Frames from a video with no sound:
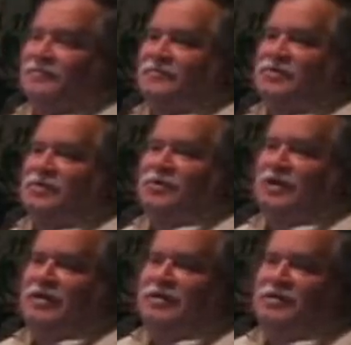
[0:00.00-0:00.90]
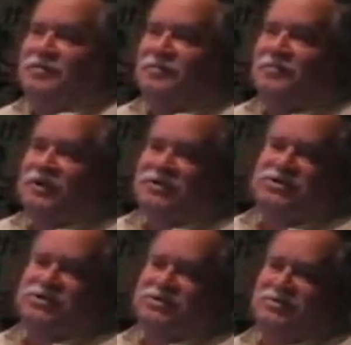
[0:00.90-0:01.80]
somebody that
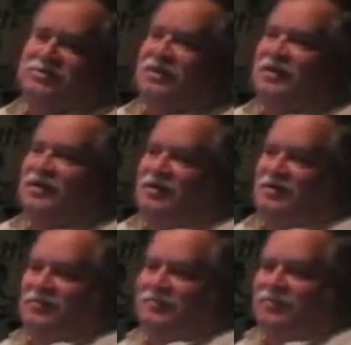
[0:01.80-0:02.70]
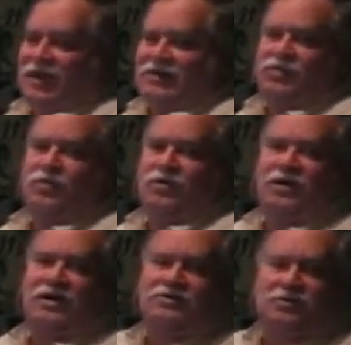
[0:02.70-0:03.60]
just likes to
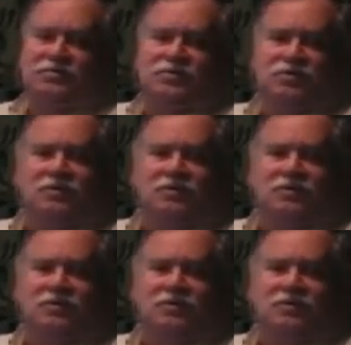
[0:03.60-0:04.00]
orate Scripture.